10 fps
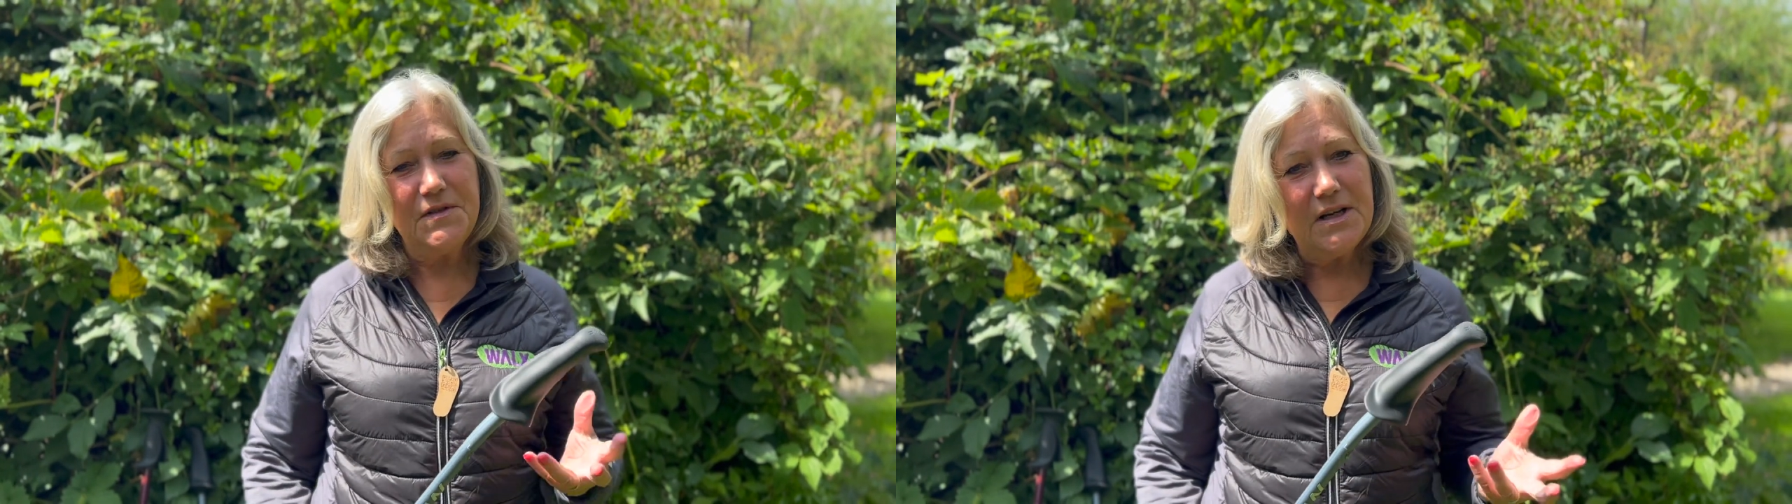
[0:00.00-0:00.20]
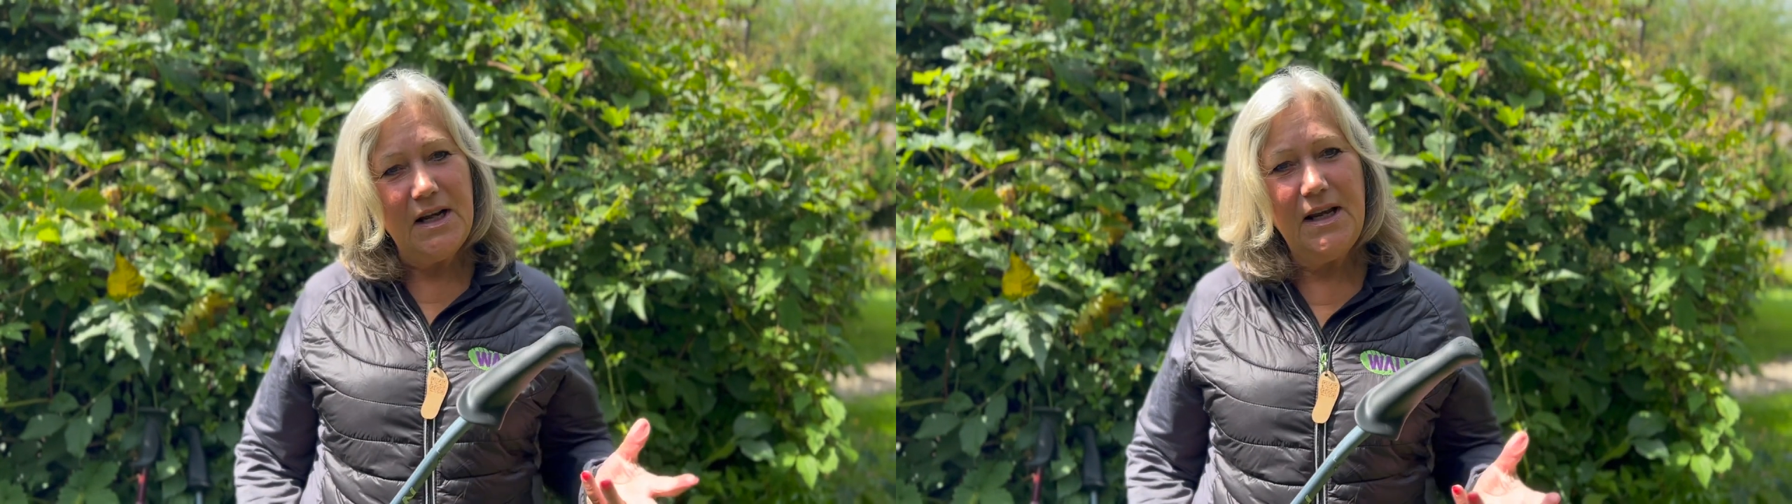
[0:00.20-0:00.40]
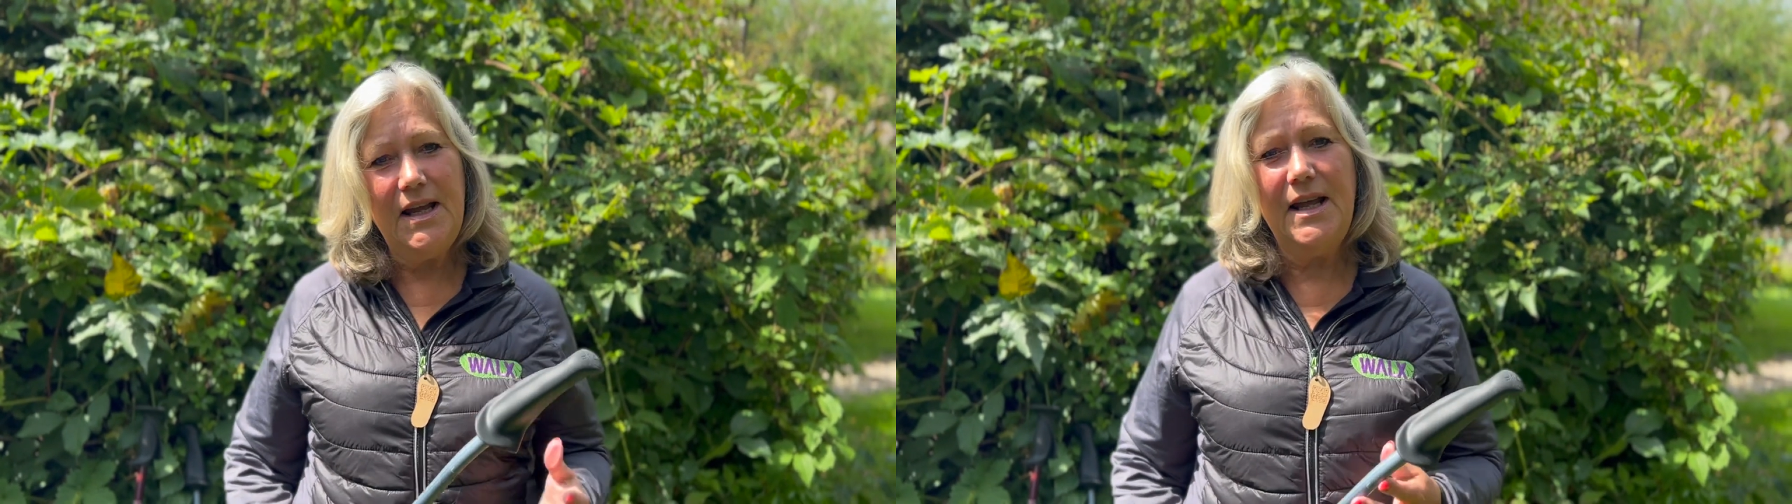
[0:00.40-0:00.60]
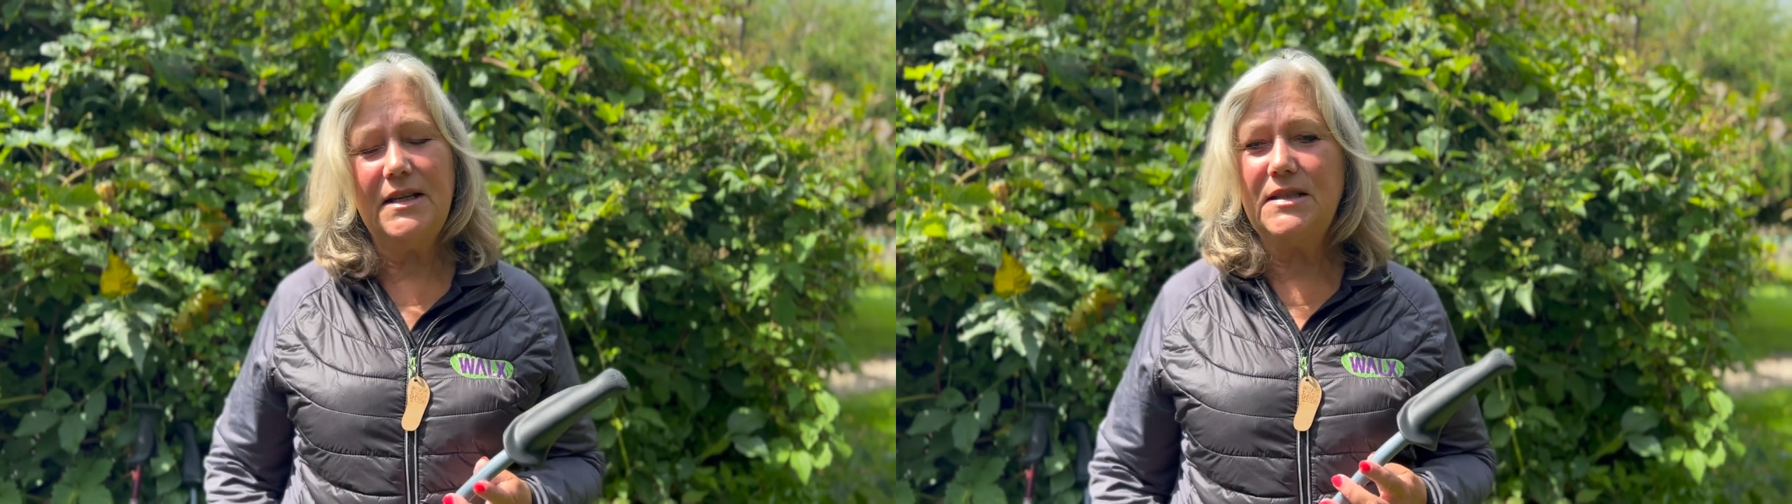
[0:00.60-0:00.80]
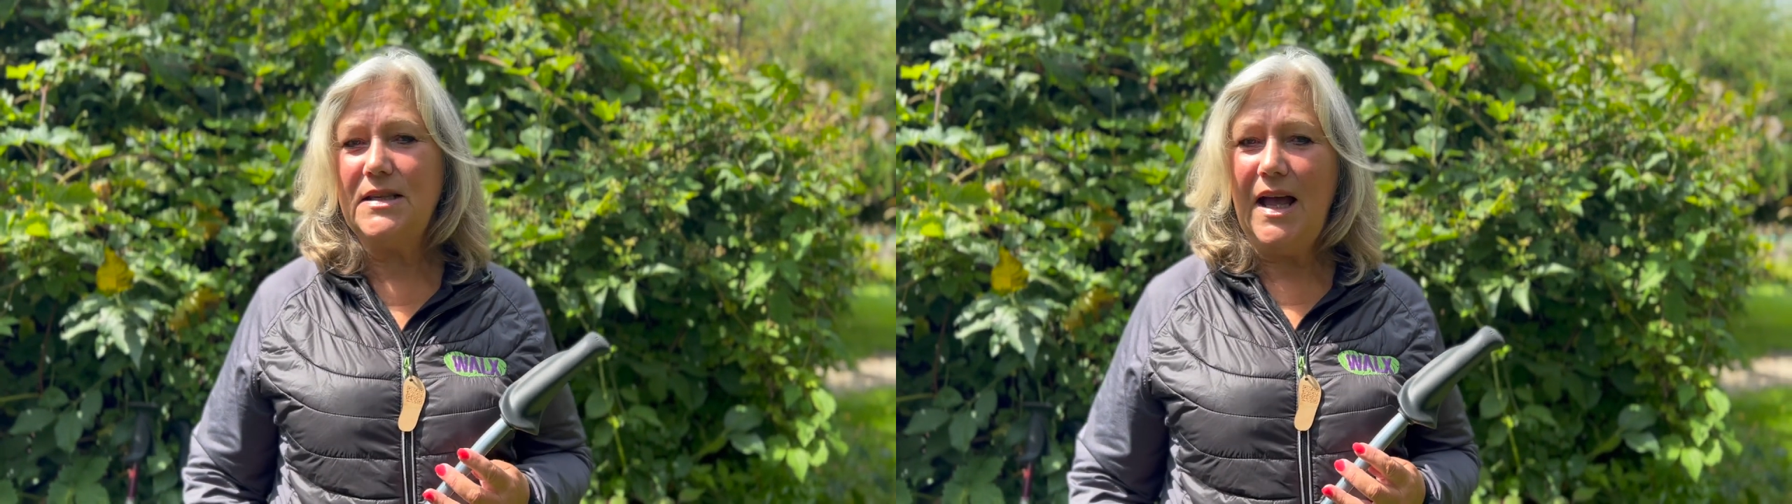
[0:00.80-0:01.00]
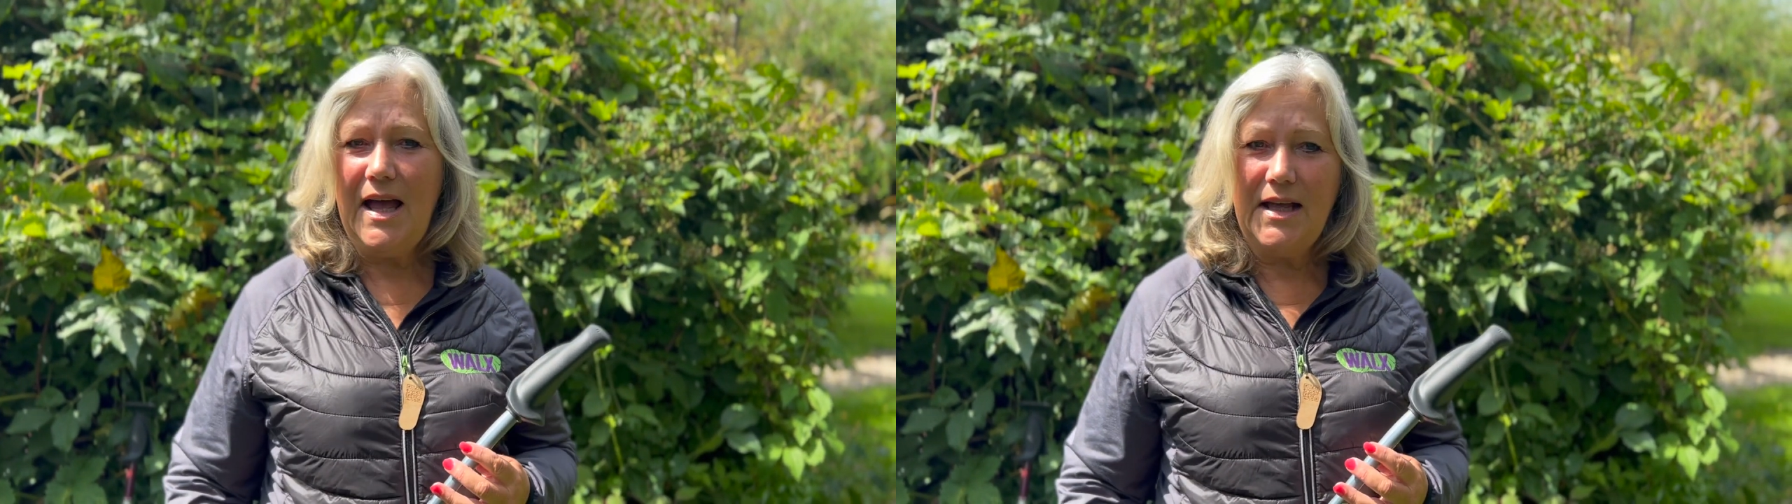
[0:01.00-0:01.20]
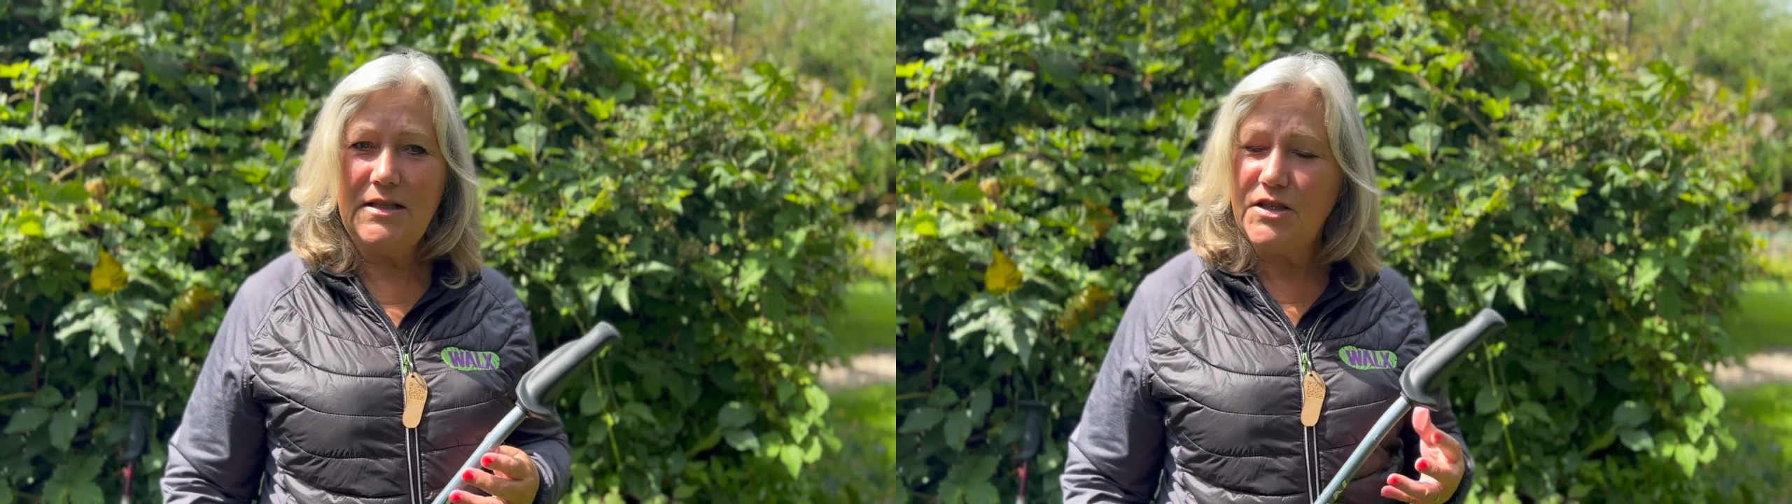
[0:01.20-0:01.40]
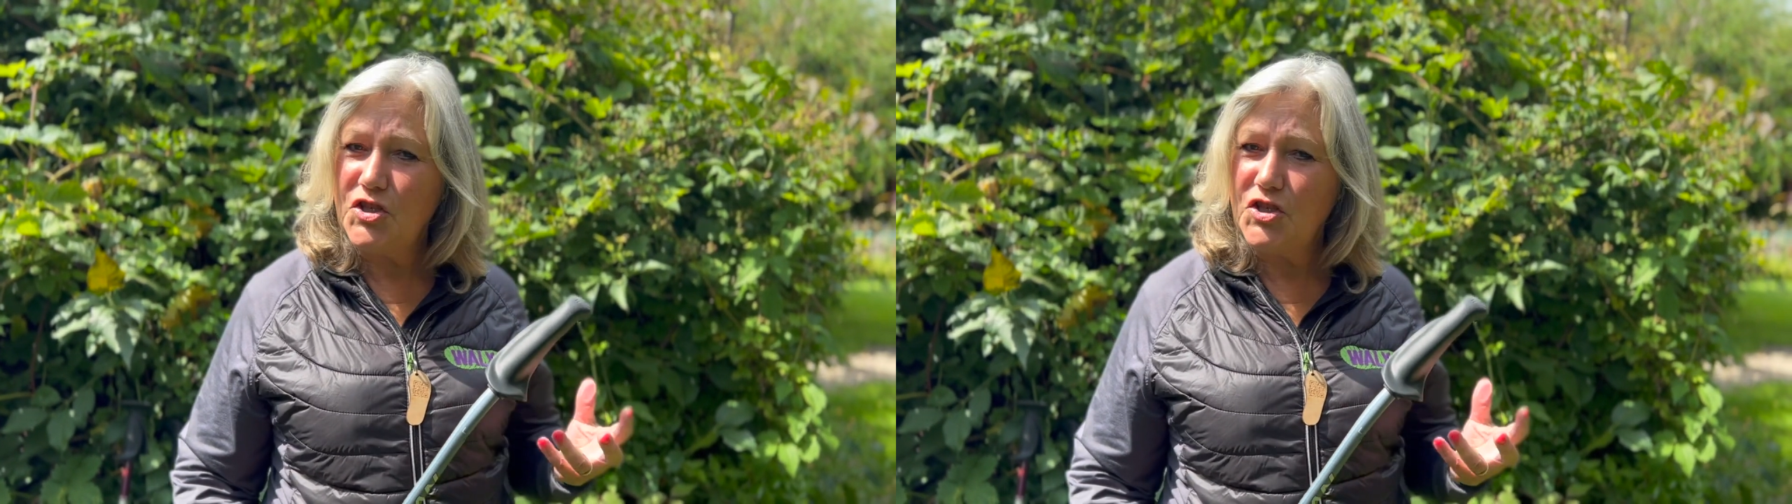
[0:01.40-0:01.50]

clinics and